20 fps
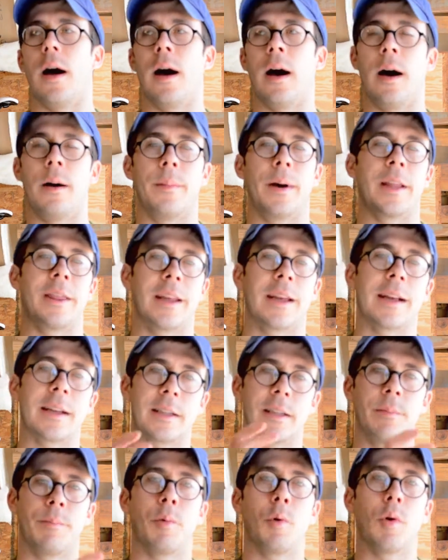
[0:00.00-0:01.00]
I think
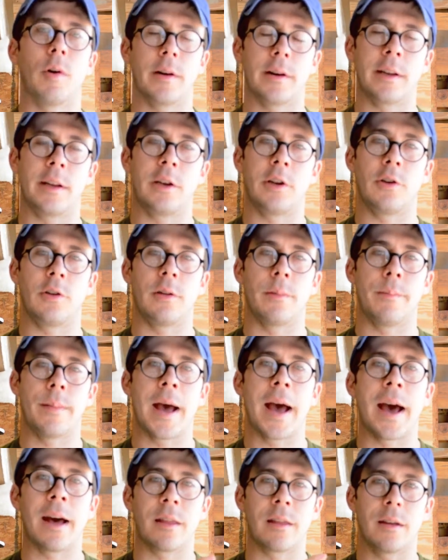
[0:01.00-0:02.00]
it's important to do the
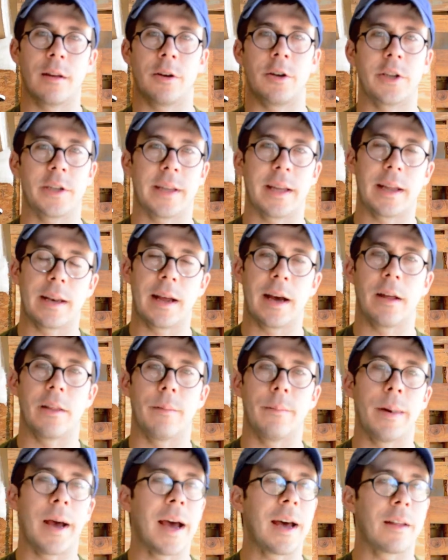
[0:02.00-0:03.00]
math, understand how
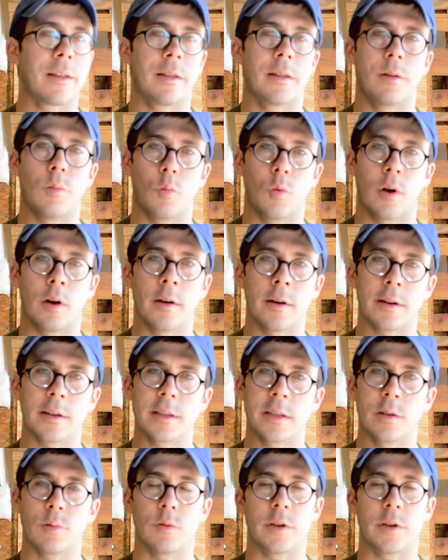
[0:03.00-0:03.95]
the math works,